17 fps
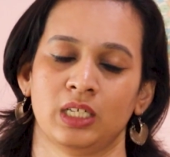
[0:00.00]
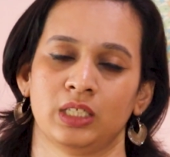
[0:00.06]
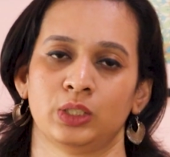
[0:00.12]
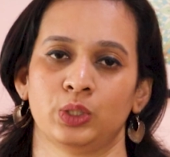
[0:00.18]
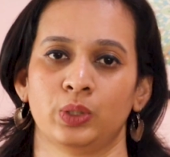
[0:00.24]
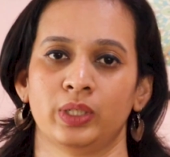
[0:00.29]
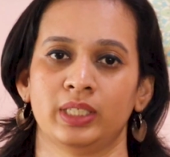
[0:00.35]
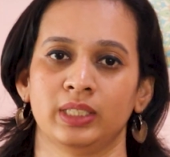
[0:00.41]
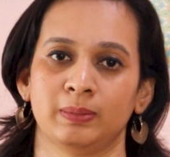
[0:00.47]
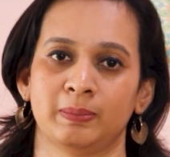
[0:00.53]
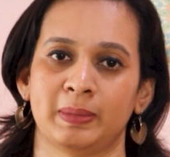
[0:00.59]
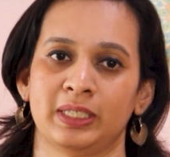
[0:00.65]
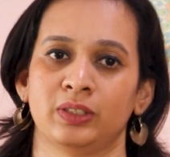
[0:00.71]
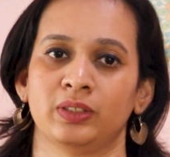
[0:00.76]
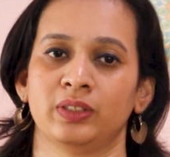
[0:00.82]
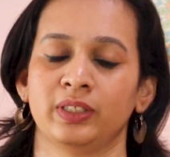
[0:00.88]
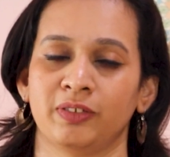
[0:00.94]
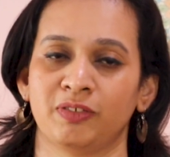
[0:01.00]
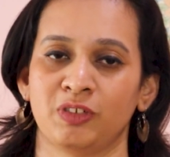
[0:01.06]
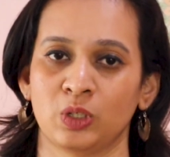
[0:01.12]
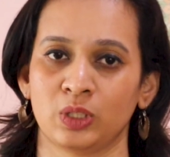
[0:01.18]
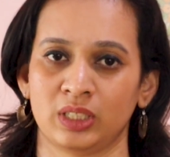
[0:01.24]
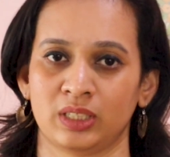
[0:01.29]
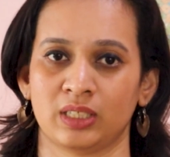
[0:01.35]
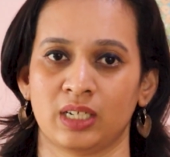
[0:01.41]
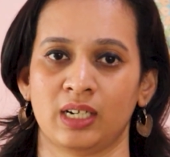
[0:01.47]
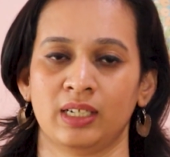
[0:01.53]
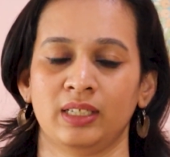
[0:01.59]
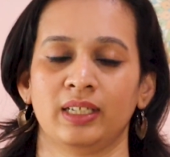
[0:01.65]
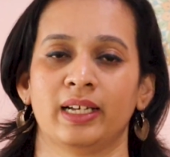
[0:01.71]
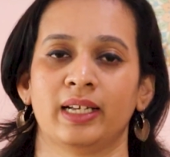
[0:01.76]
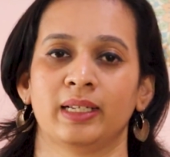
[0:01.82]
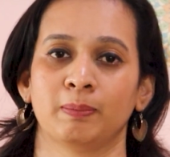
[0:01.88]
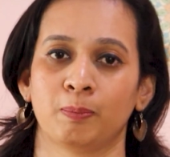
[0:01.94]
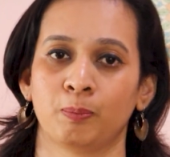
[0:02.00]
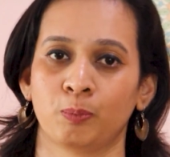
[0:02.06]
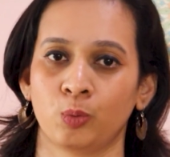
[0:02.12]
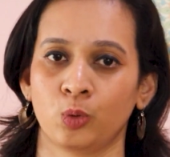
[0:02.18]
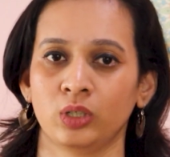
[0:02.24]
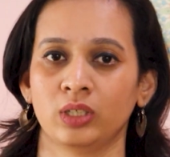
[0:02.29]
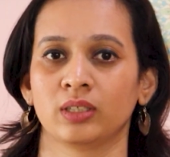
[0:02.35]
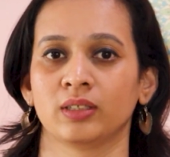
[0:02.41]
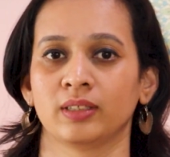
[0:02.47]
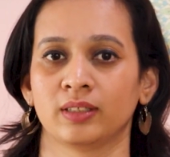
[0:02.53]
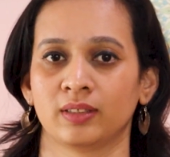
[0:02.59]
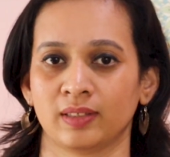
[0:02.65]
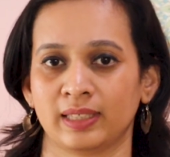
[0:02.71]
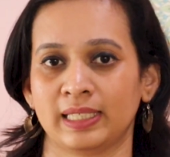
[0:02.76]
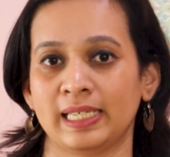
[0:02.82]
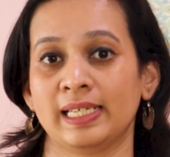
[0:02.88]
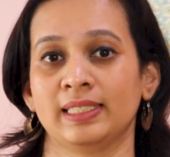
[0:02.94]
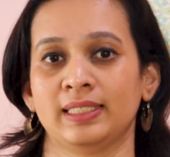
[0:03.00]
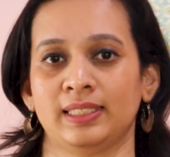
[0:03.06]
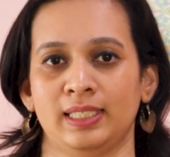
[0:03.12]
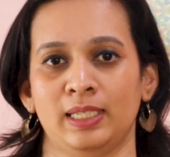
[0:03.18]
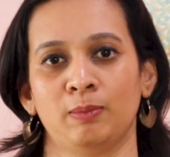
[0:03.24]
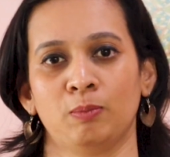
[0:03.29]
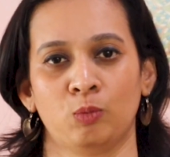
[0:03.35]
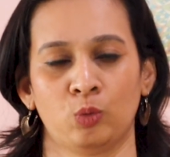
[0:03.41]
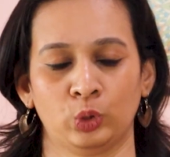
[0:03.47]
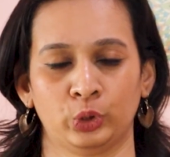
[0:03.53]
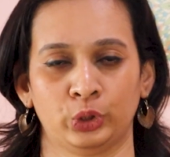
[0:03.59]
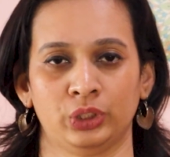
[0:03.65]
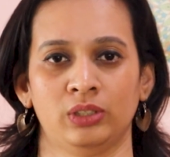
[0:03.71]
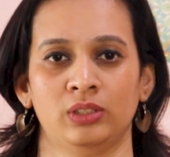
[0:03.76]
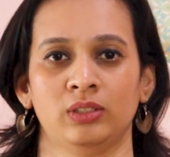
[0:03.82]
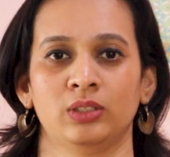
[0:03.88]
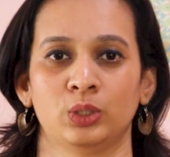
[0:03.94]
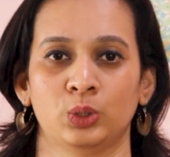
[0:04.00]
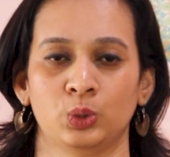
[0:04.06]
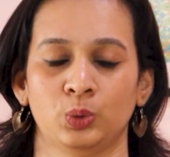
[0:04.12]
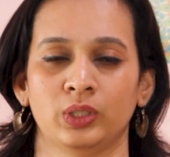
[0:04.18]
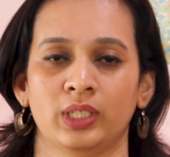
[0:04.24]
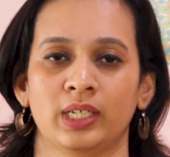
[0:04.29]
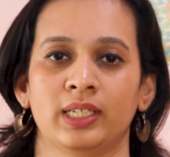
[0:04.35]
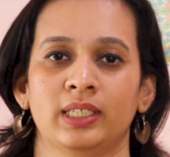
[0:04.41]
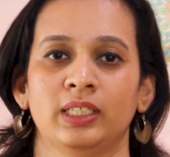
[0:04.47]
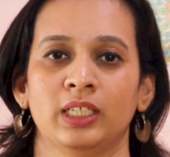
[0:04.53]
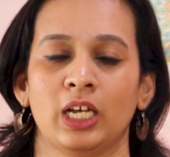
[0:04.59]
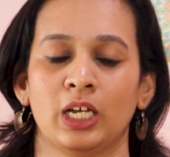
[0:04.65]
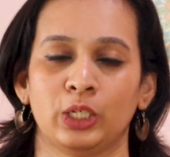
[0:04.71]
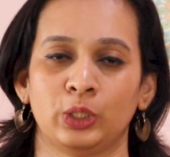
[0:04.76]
So it is better if you start and put the things in motion so that